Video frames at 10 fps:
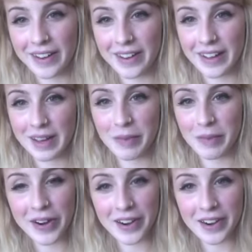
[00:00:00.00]
him or
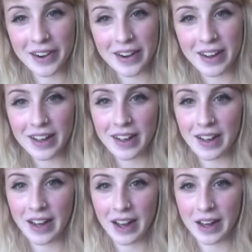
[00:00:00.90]
her.
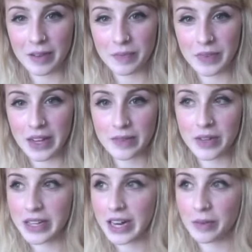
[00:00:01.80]
It
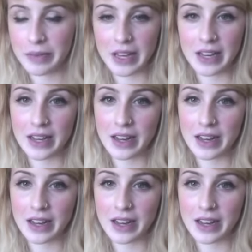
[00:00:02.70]
really helped me.